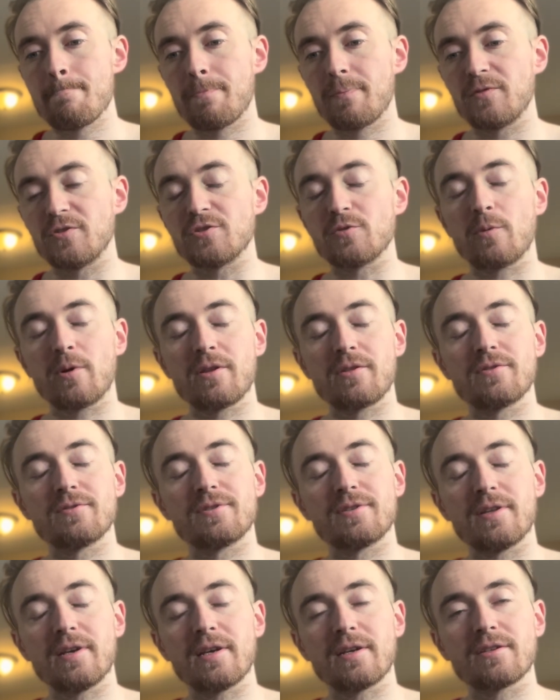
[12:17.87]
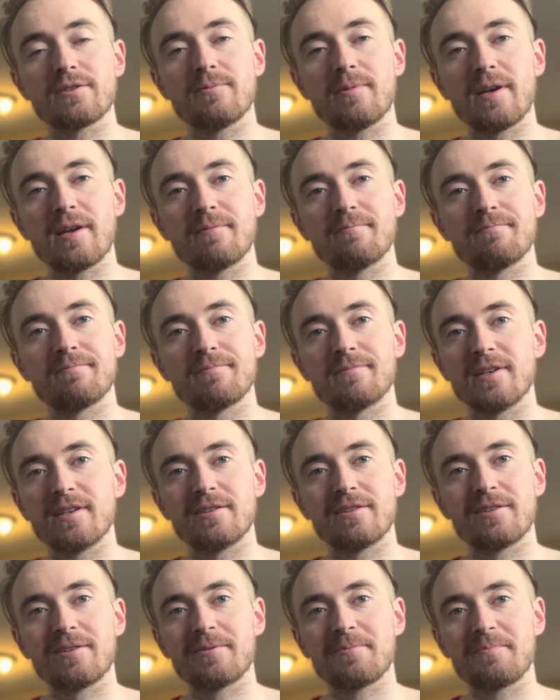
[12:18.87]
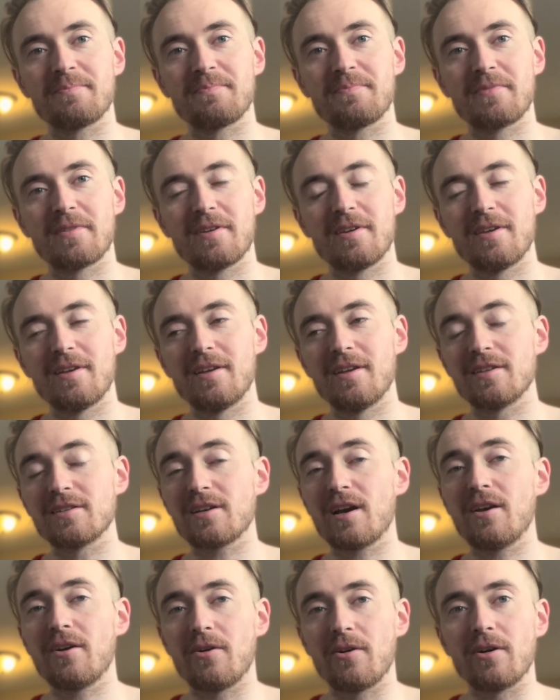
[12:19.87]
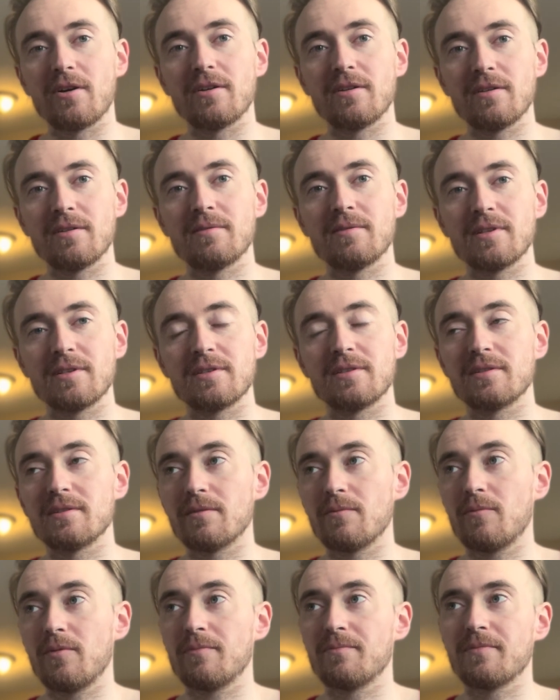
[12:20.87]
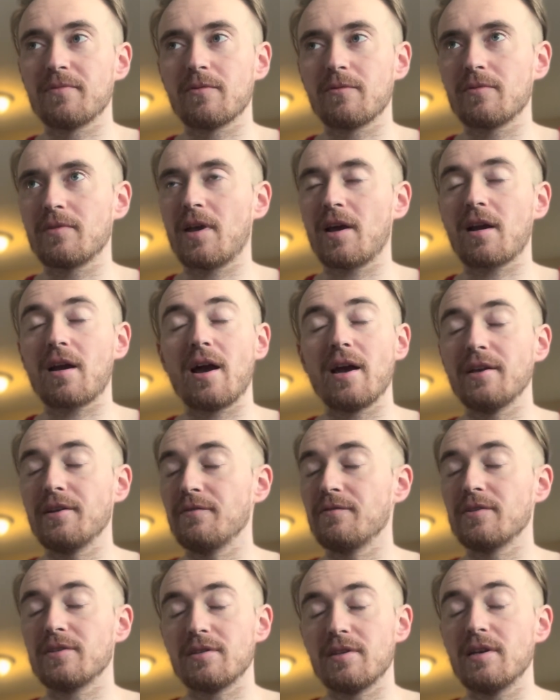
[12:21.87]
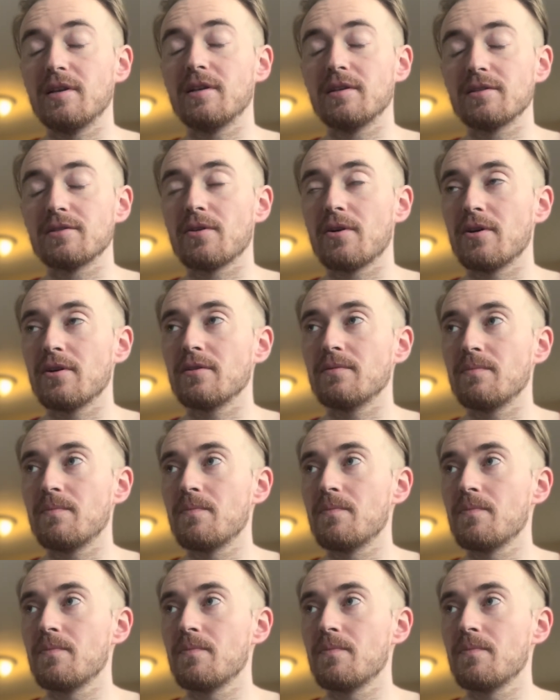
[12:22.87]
just one of those things, man. It's kind of hard. It's not kind of, it is hard.